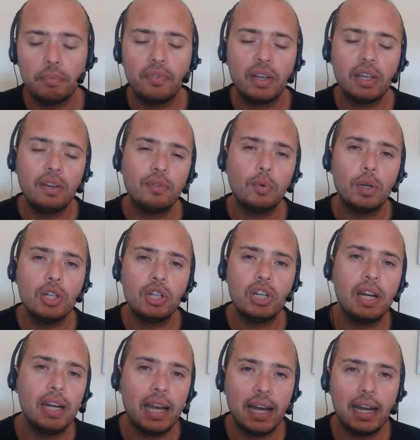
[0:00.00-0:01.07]
Thank you for
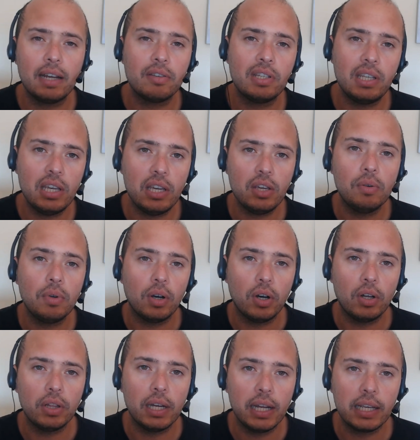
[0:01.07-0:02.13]
watching and I'll see you on
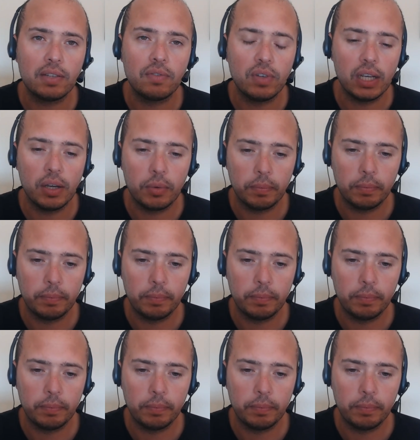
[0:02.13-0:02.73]
the next video.